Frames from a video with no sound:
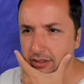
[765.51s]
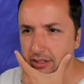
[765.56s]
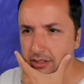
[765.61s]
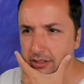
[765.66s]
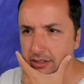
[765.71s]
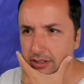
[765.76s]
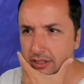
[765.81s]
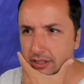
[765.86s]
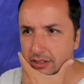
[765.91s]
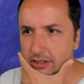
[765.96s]

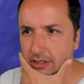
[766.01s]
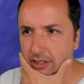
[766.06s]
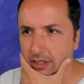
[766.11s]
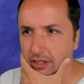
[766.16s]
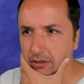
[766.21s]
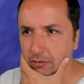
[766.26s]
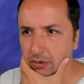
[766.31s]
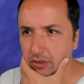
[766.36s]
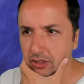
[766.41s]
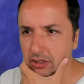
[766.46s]
he's, he's,
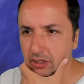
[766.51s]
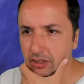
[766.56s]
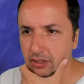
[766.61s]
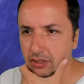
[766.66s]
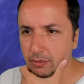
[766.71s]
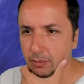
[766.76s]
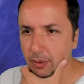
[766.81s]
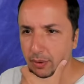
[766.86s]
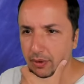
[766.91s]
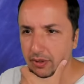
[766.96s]
he wants this
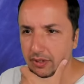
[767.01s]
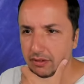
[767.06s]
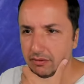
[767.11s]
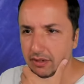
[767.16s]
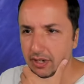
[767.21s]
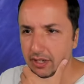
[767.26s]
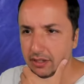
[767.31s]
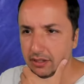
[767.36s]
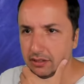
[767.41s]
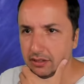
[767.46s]
pawn,
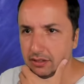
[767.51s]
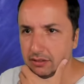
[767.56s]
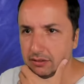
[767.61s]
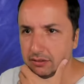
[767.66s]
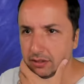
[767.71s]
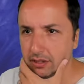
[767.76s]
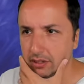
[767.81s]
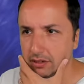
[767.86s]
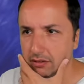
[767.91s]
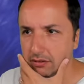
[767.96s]
right?
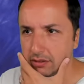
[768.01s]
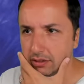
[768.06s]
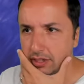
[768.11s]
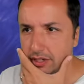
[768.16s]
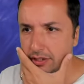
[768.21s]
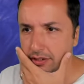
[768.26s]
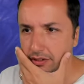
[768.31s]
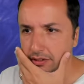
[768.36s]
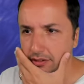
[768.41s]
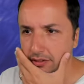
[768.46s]
So I go in
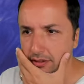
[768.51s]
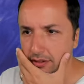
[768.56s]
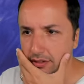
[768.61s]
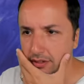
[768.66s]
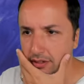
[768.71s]
here,